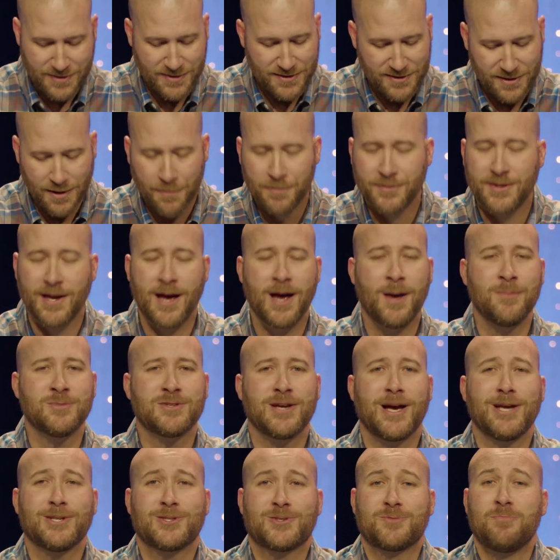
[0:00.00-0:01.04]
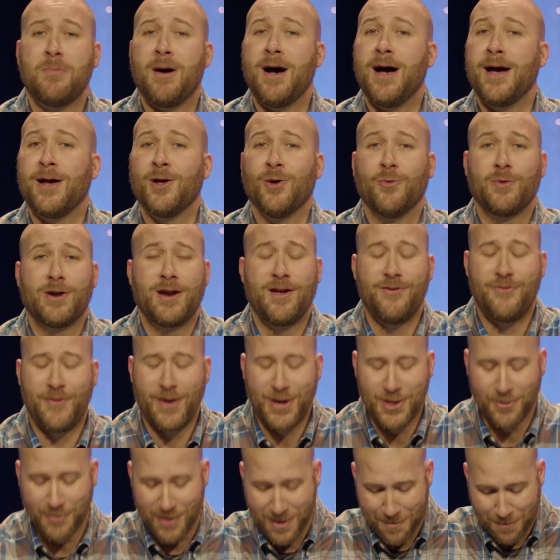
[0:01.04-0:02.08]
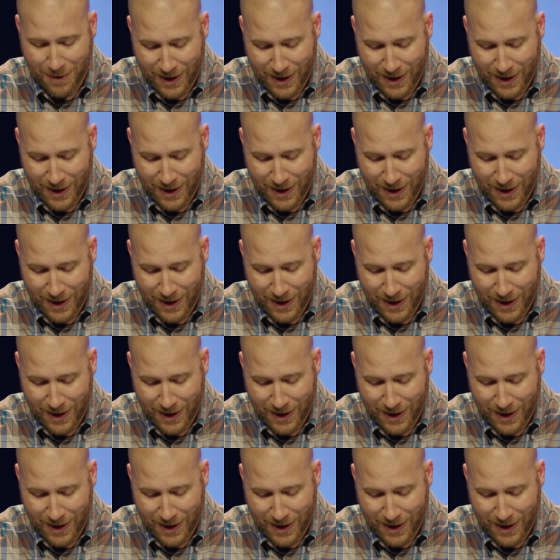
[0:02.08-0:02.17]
And sometimes I smile when I evaluate